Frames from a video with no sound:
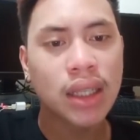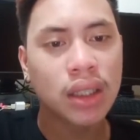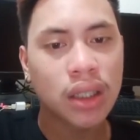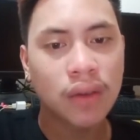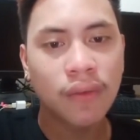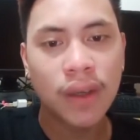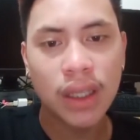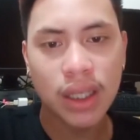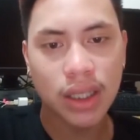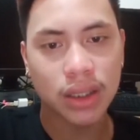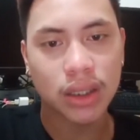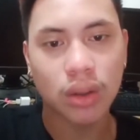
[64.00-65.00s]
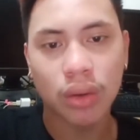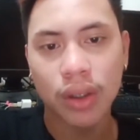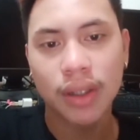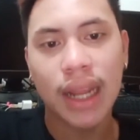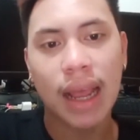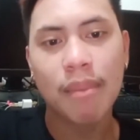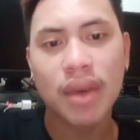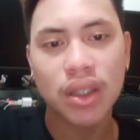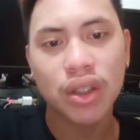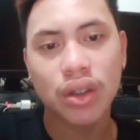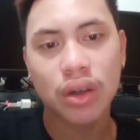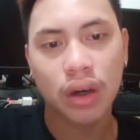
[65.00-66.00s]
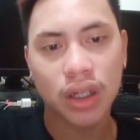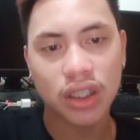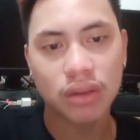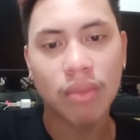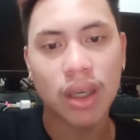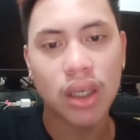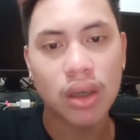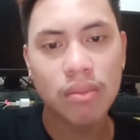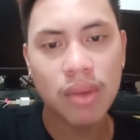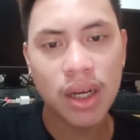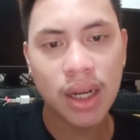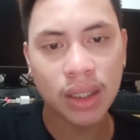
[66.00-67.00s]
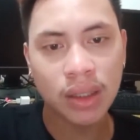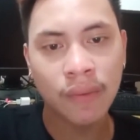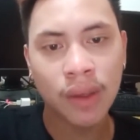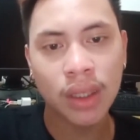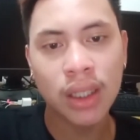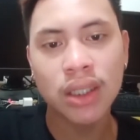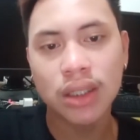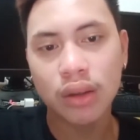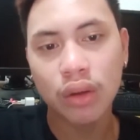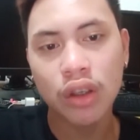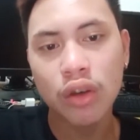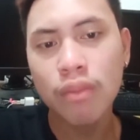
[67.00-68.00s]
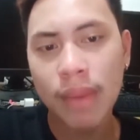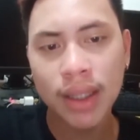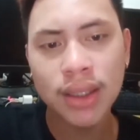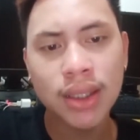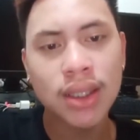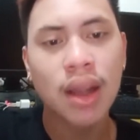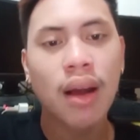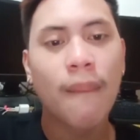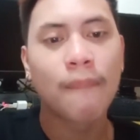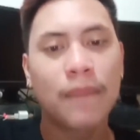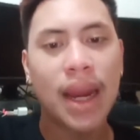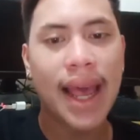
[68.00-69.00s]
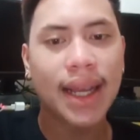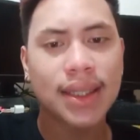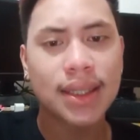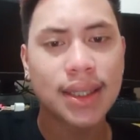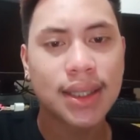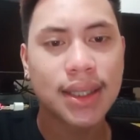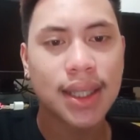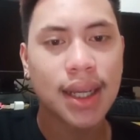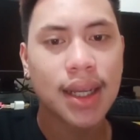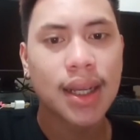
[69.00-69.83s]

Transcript: inconvenience or damage caused by human activities to humans, plants,